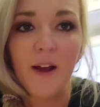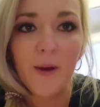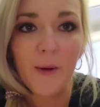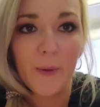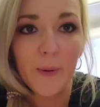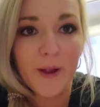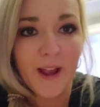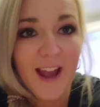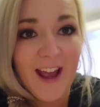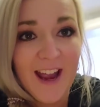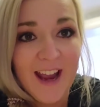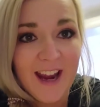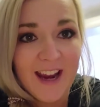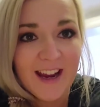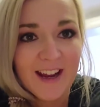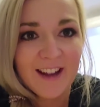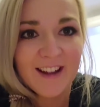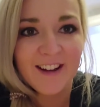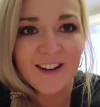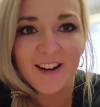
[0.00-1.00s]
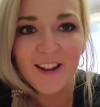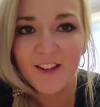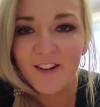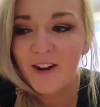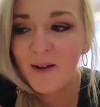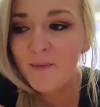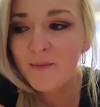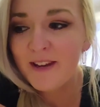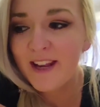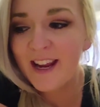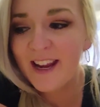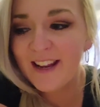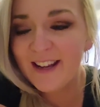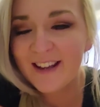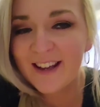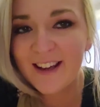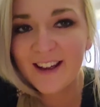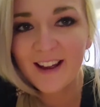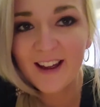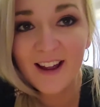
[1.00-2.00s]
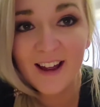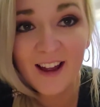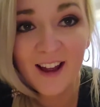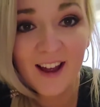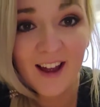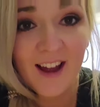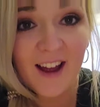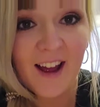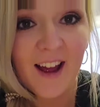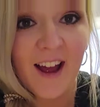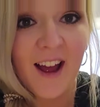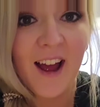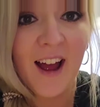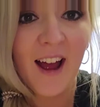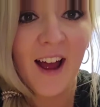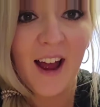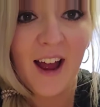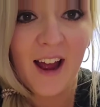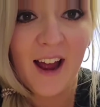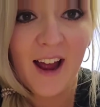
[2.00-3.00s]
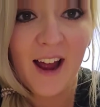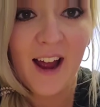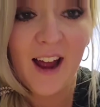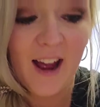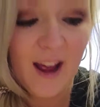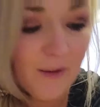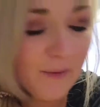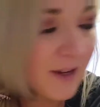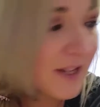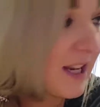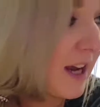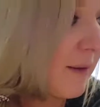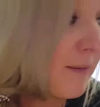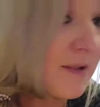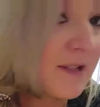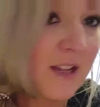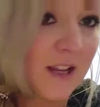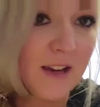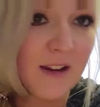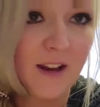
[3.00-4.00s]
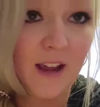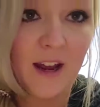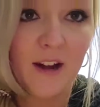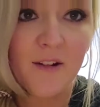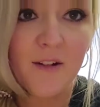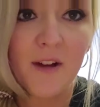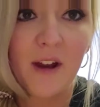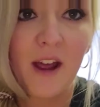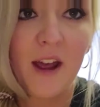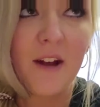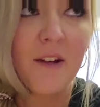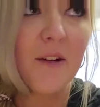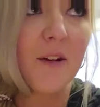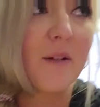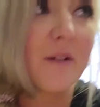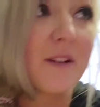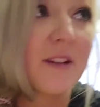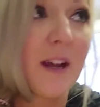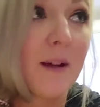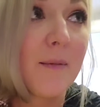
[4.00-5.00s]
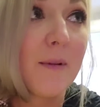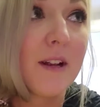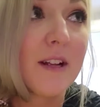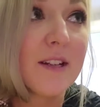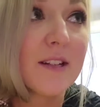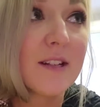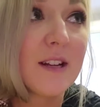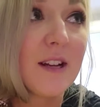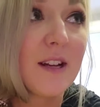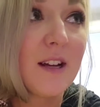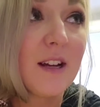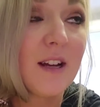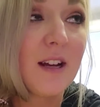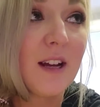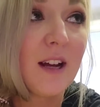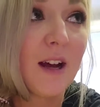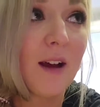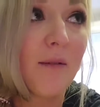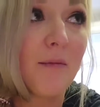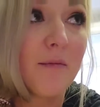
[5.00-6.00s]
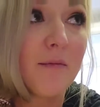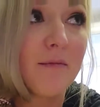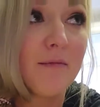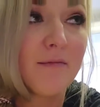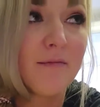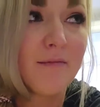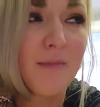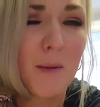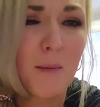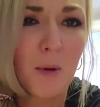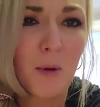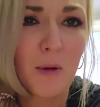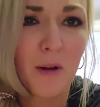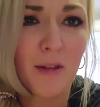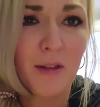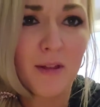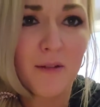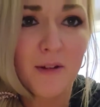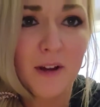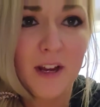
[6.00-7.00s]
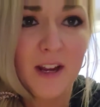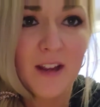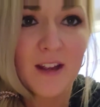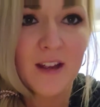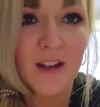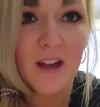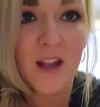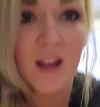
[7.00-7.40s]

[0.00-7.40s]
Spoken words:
Okay, another update. What time is it? I don't know what time it is. Maybe around 3.